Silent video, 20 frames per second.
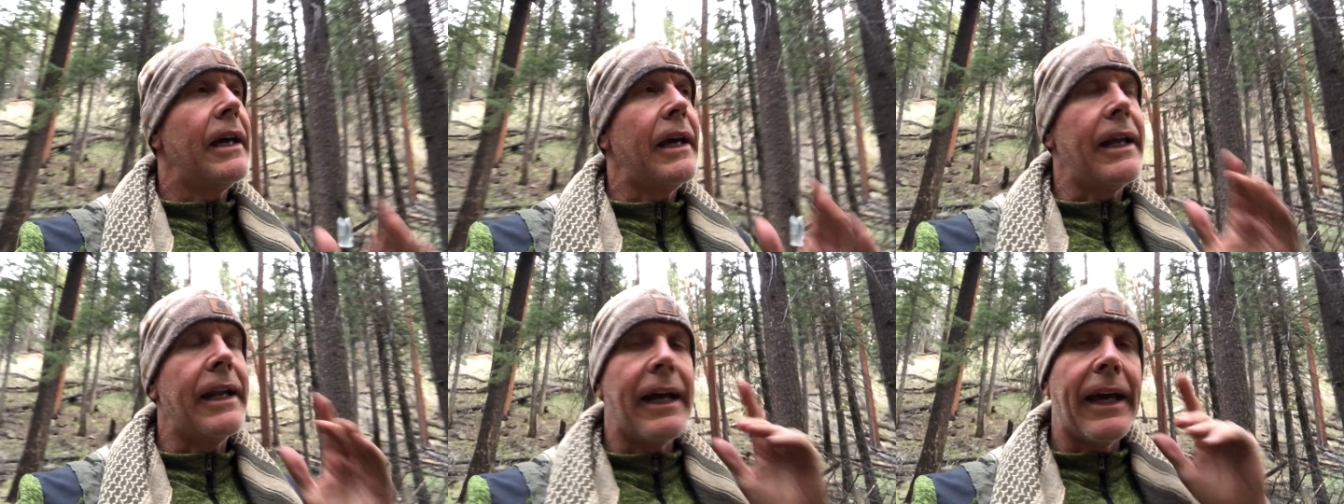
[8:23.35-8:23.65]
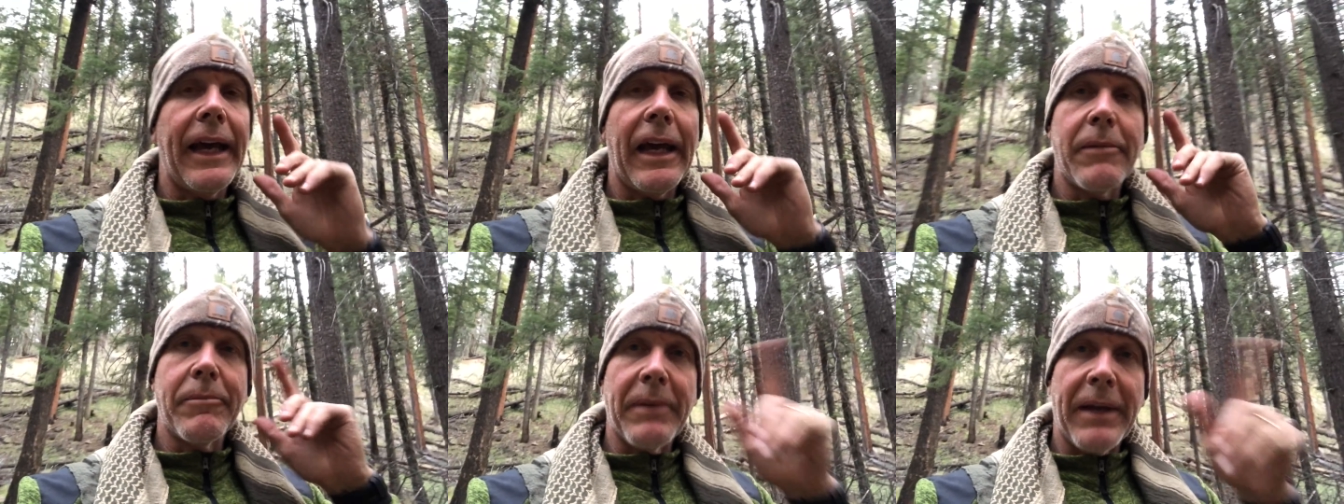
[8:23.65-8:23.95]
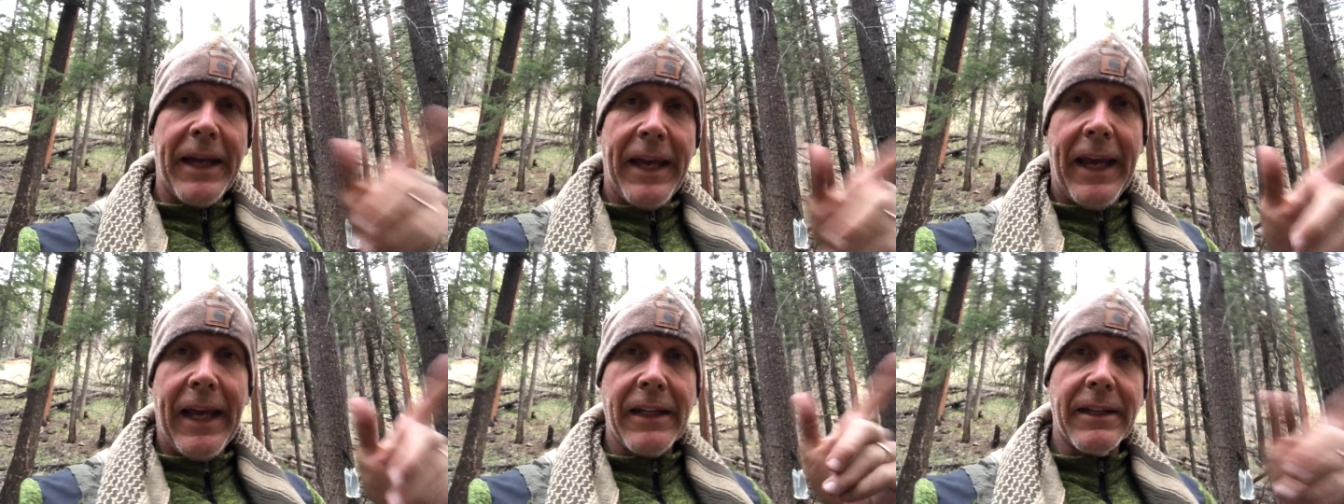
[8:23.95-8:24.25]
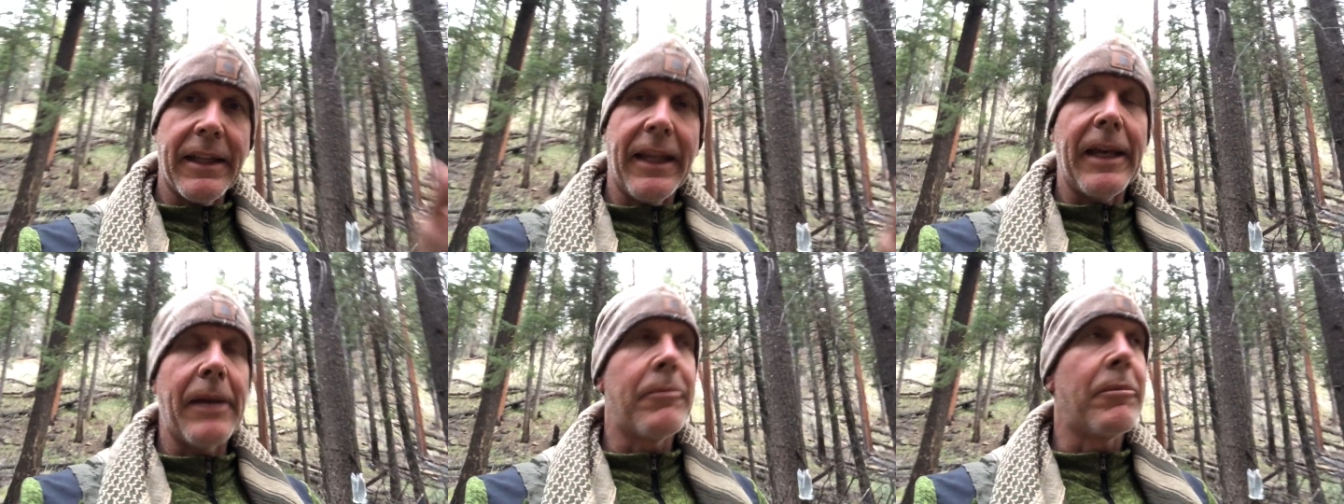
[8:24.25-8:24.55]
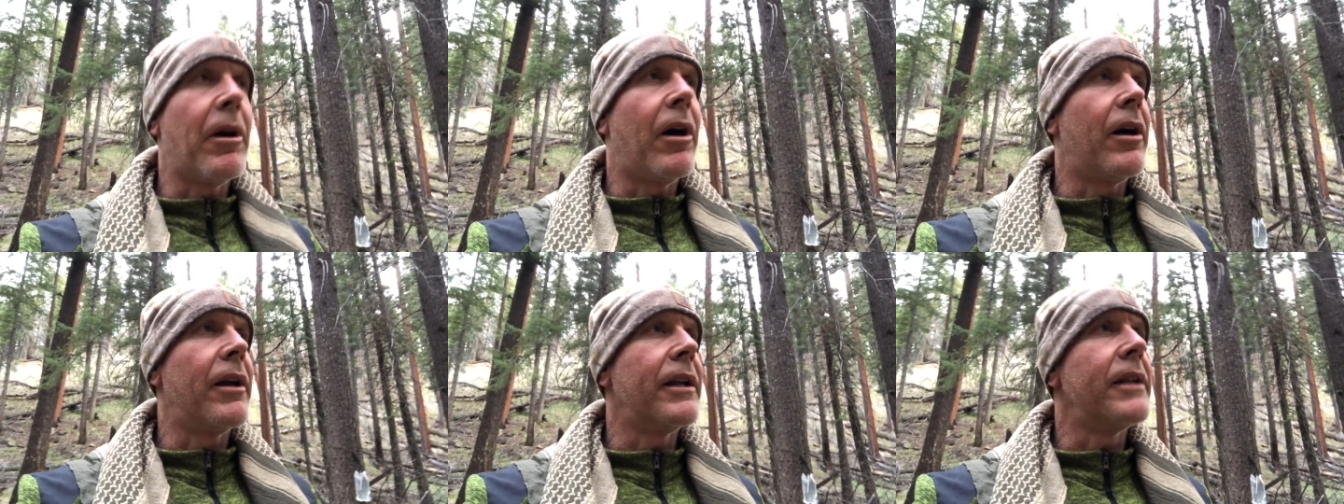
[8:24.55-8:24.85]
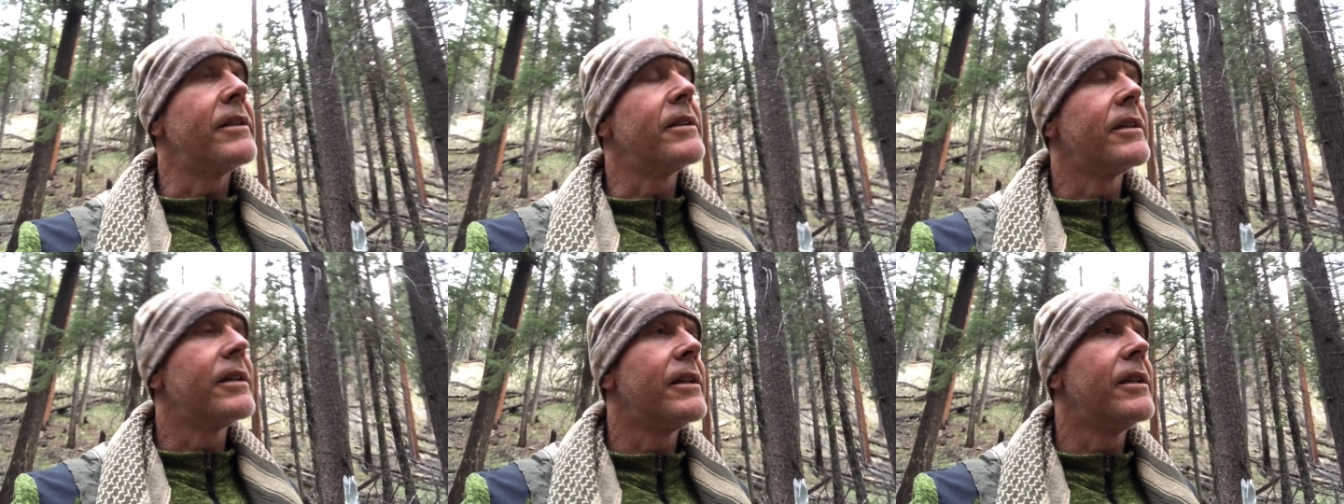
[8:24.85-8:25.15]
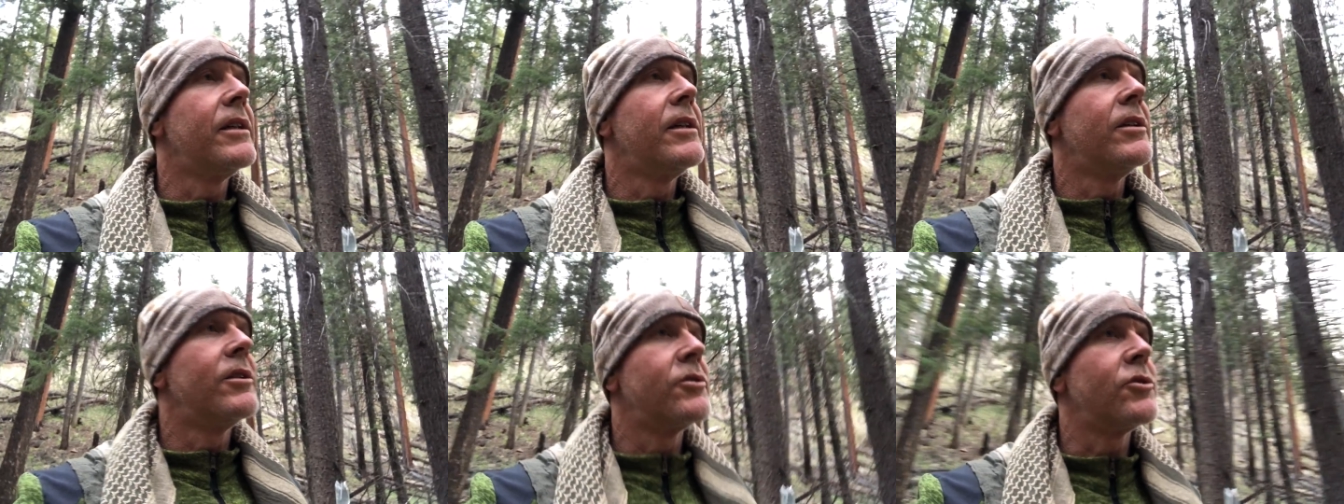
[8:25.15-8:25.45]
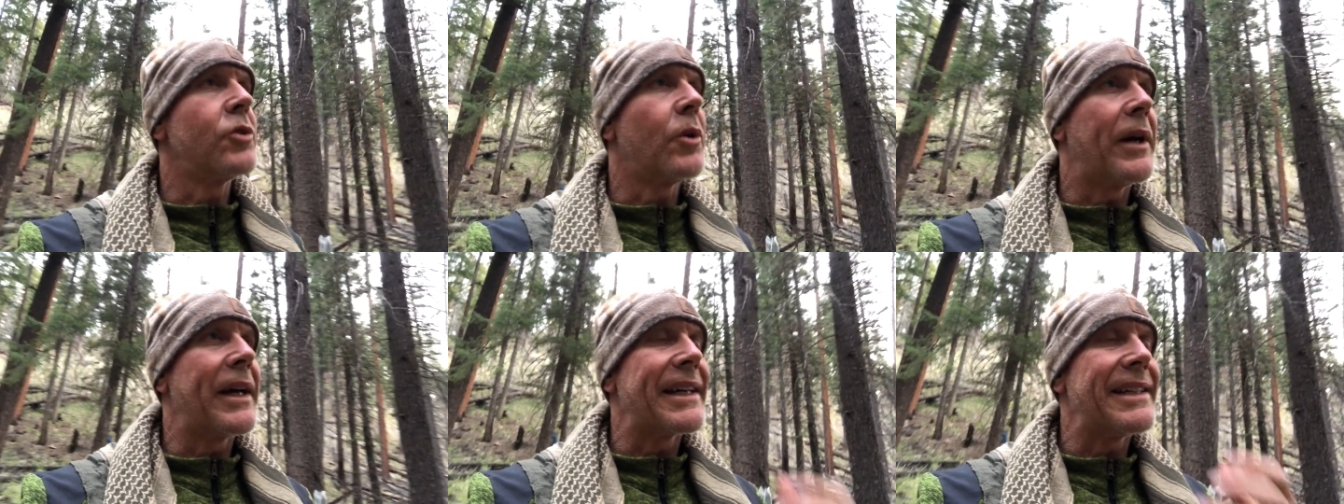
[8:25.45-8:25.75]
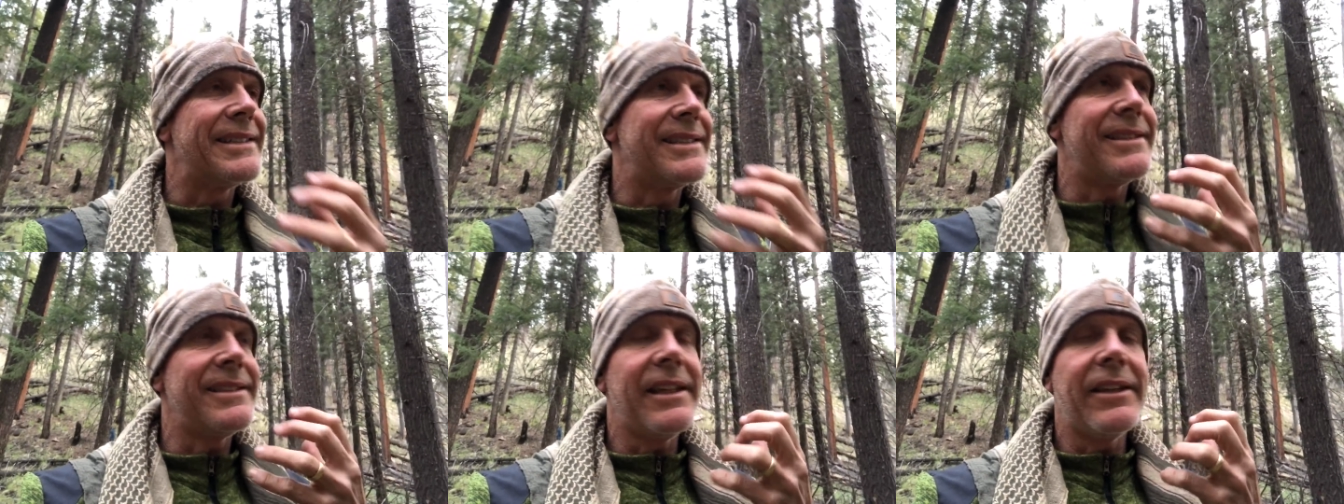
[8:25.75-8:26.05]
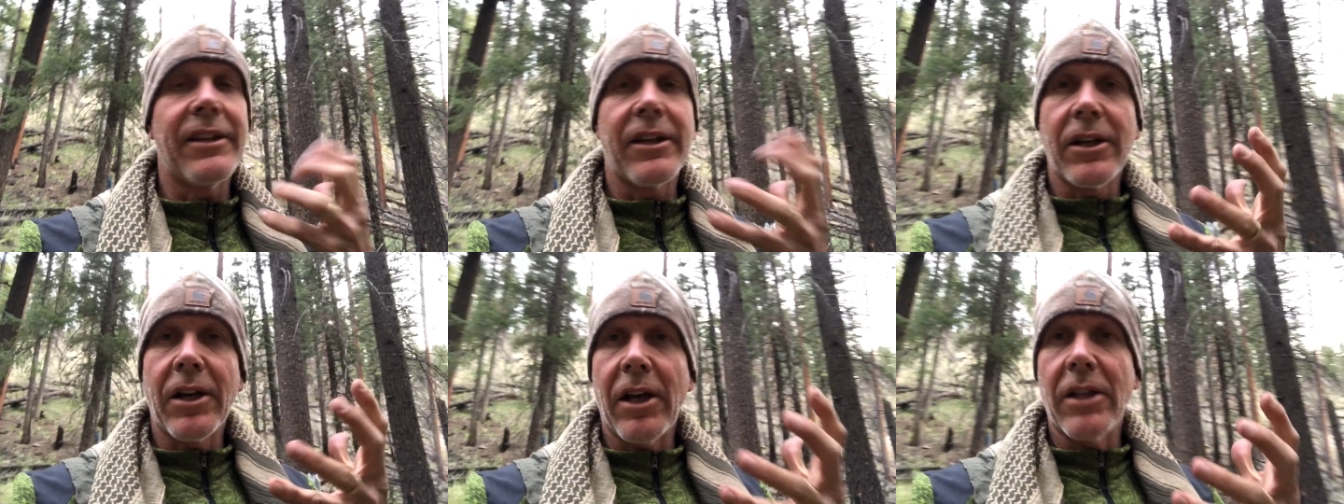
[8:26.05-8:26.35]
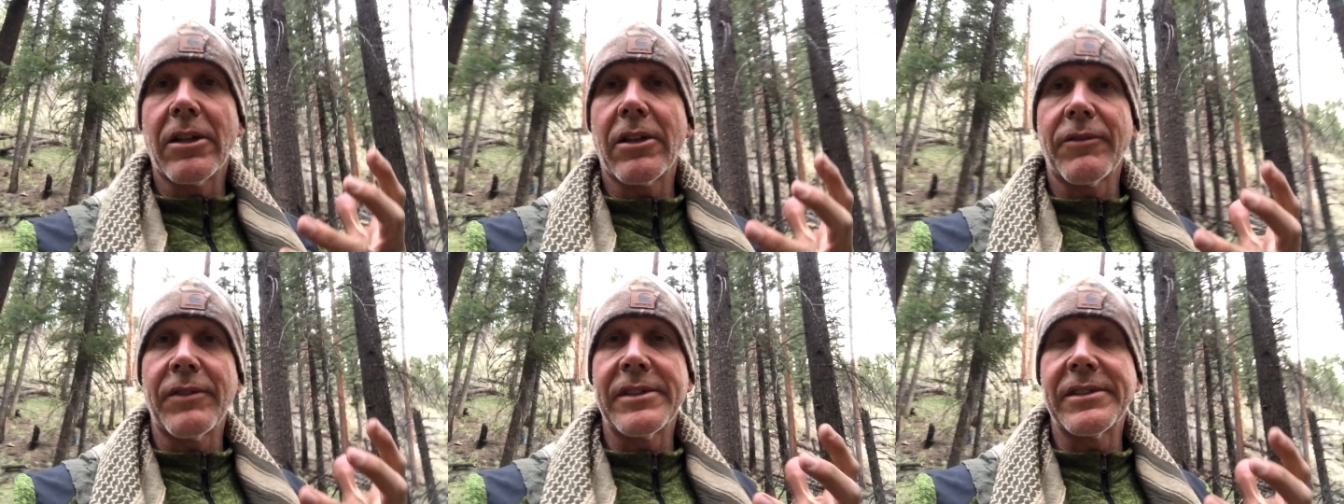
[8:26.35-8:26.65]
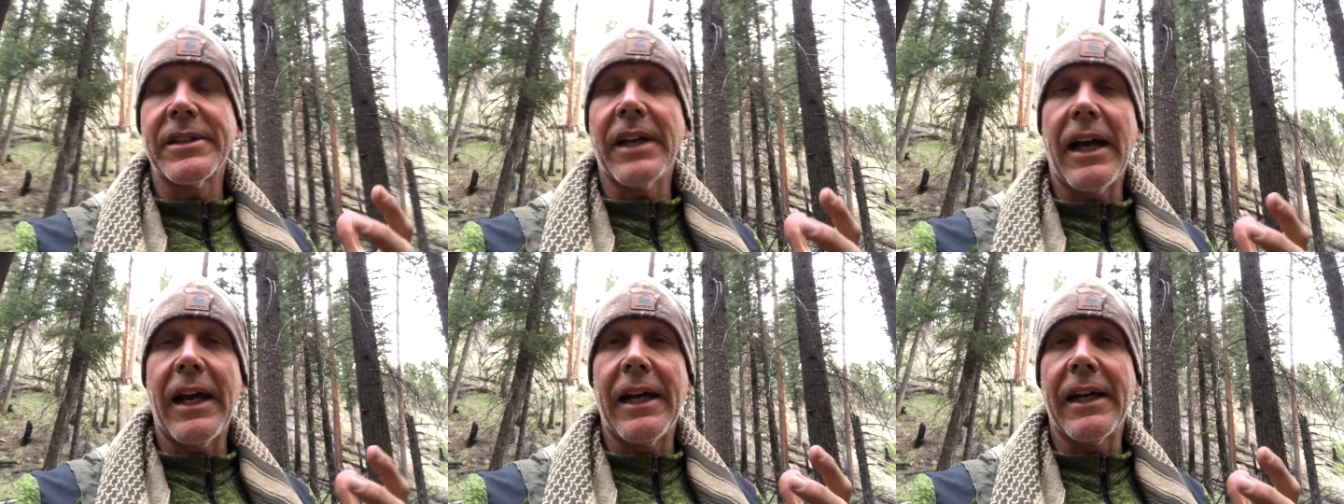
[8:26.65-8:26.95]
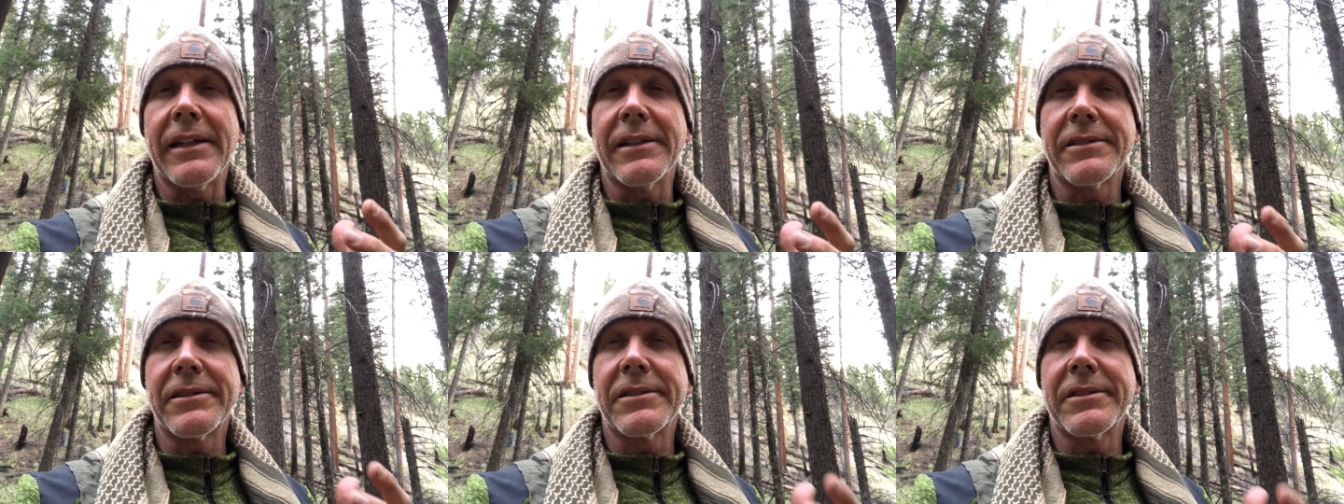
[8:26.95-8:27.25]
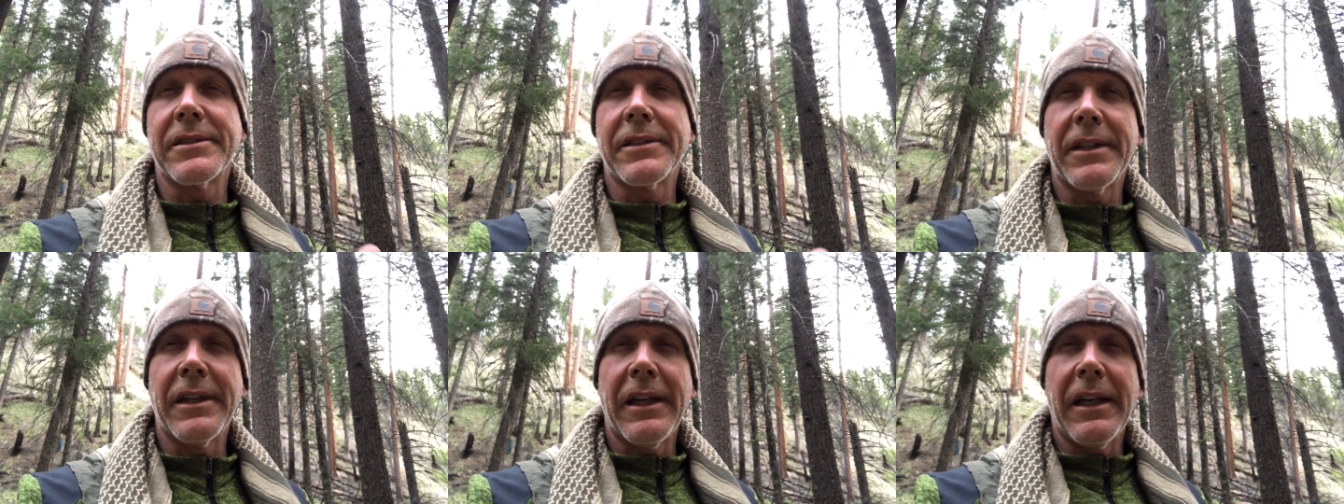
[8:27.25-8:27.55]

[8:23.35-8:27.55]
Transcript: and I had my headlamp on it so I can see the color of its eyes.